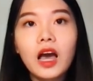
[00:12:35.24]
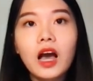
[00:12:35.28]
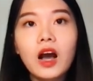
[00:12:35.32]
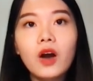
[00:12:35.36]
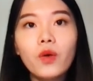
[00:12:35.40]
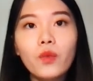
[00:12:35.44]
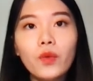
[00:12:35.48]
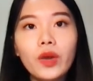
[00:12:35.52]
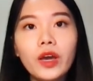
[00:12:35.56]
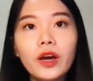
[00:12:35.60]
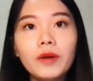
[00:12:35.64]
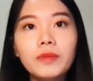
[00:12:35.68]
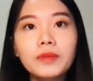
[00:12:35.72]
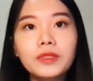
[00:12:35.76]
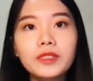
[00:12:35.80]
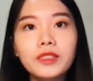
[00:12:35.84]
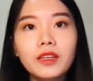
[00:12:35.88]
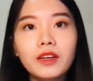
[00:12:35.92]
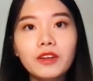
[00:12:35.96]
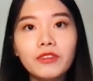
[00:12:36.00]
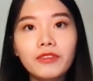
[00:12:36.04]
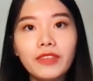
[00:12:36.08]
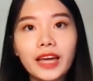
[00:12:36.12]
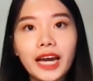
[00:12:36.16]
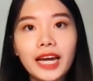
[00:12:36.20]
We
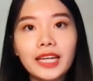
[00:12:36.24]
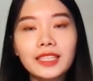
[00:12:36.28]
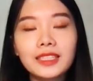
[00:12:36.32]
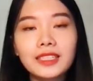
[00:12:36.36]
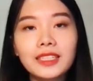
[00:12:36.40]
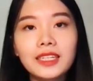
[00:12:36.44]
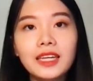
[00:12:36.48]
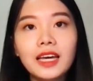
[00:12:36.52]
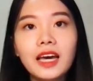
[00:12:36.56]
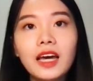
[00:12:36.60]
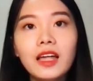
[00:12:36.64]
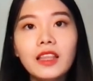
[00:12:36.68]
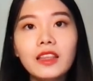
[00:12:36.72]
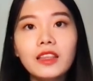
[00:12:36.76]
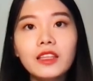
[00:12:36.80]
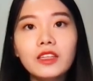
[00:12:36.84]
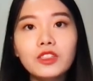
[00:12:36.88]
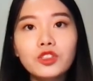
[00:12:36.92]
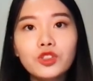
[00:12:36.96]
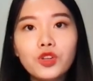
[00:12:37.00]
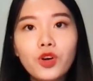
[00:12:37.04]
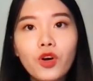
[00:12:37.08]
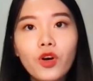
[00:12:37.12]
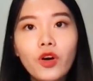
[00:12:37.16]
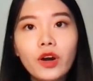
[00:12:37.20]
observe that the
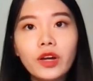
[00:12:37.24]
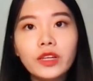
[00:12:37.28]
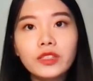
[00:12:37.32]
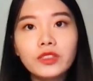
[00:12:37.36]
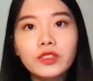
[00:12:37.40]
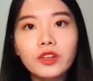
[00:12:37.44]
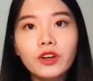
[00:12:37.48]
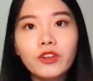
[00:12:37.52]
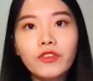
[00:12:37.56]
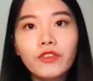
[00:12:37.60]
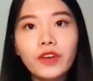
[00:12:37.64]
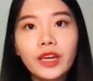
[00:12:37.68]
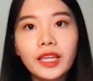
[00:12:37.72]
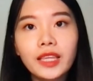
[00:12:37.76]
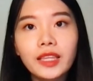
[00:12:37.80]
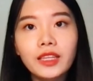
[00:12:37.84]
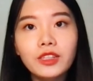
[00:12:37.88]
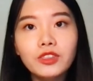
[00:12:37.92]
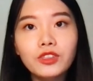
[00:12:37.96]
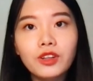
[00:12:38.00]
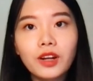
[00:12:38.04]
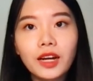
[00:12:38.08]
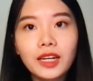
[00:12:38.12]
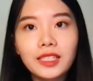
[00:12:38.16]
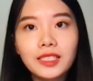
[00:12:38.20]
choice of
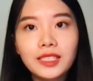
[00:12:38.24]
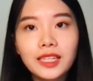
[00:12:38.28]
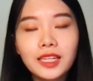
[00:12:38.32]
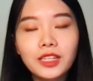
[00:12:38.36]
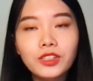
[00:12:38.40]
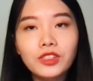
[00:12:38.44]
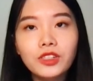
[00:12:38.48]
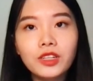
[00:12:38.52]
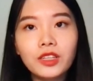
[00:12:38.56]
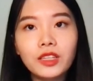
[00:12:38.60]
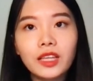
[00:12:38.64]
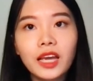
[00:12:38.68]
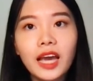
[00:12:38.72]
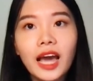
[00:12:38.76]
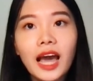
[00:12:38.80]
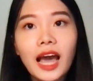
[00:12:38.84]
initialization